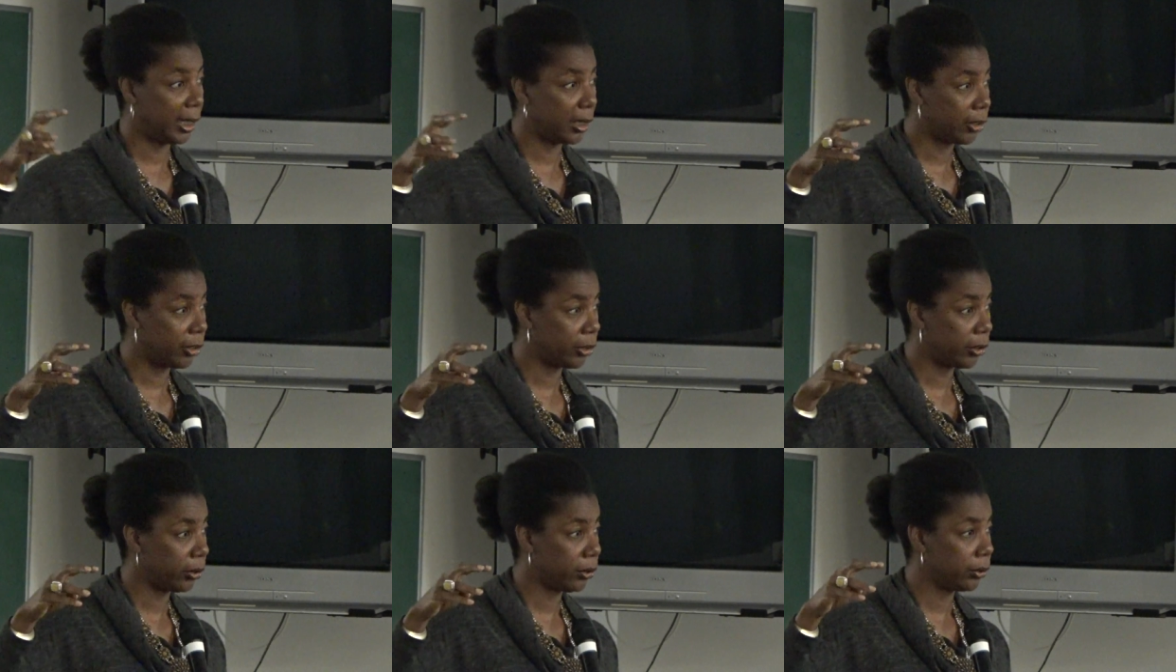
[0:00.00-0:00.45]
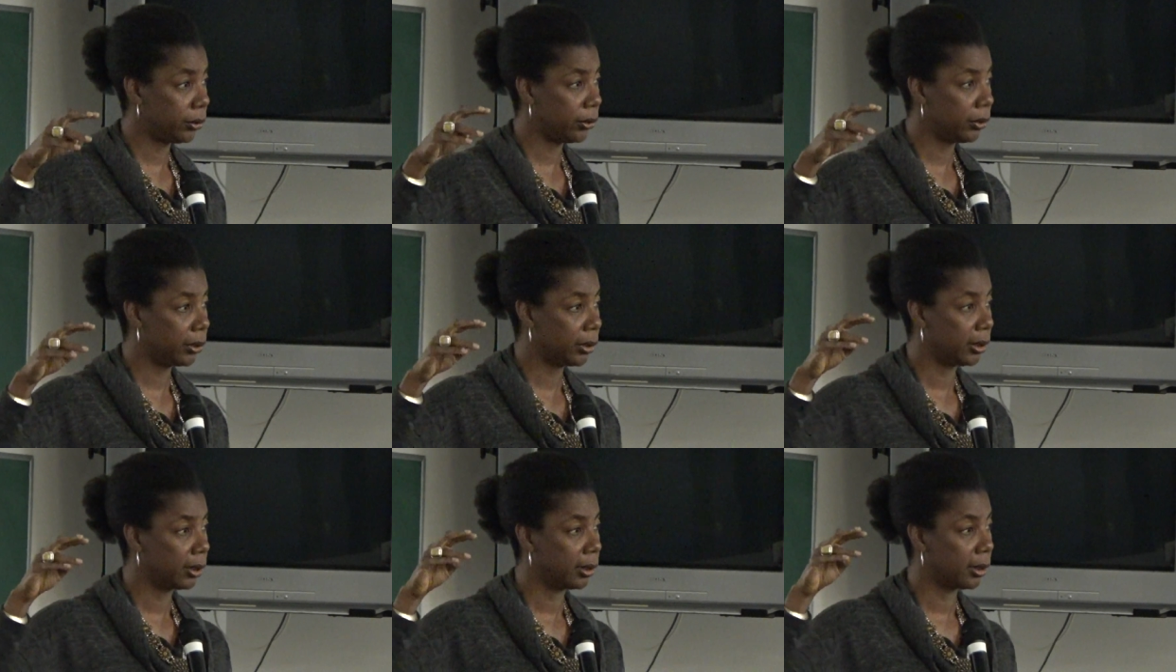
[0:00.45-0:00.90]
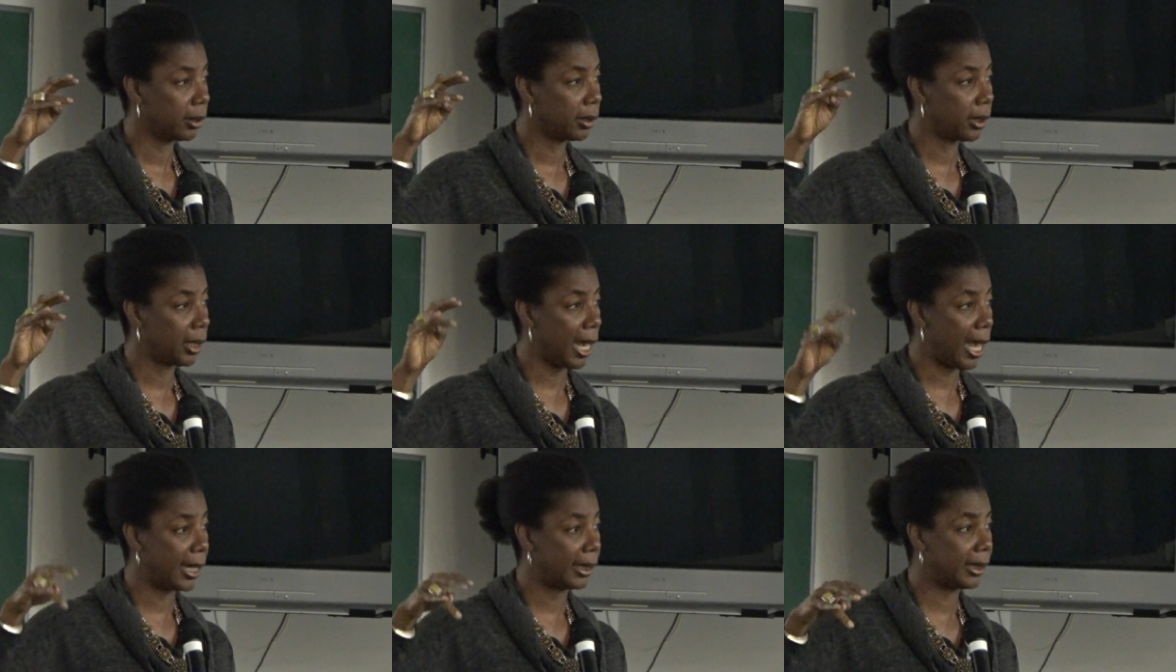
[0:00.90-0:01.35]
issues,
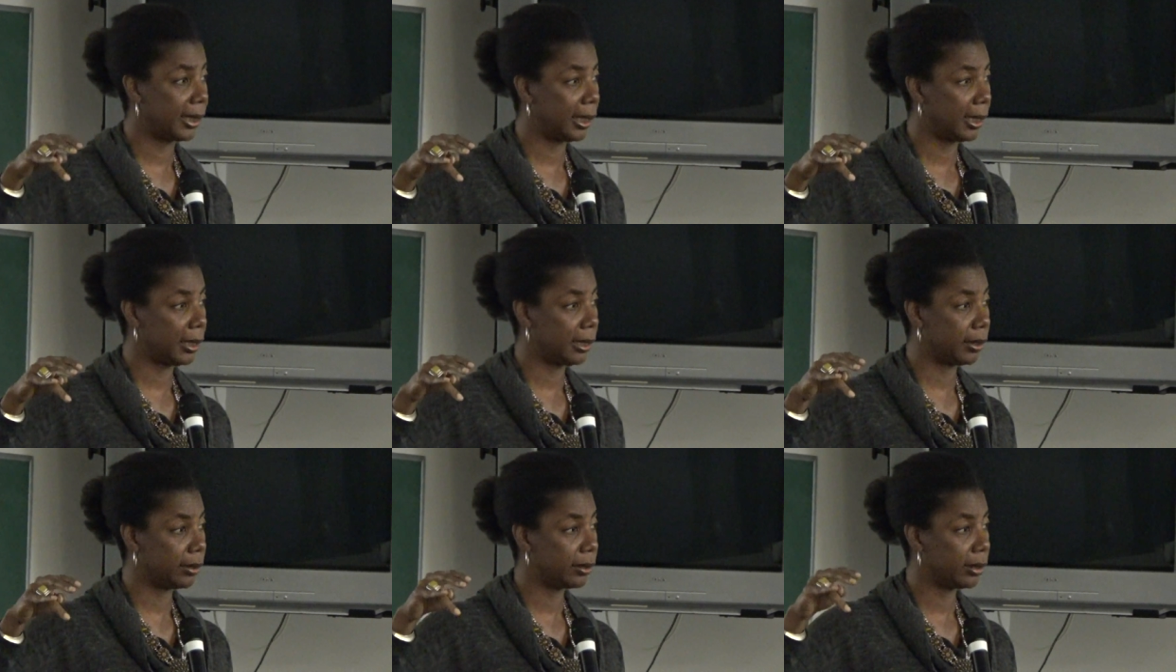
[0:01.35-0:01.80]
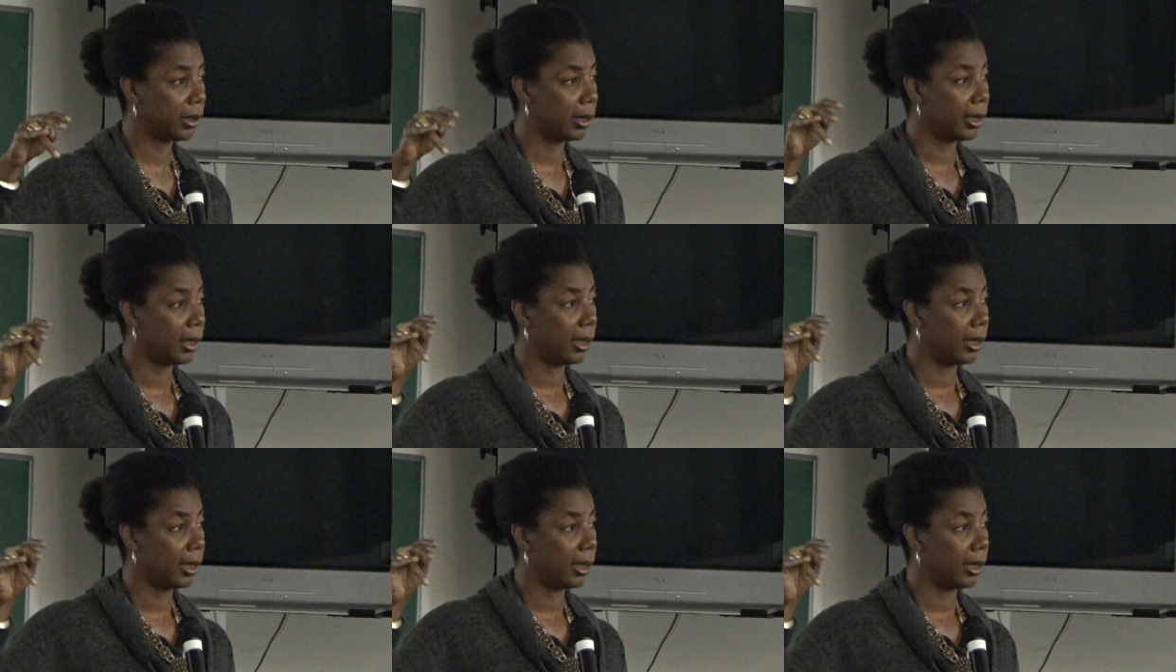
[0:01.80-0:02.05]
ideas,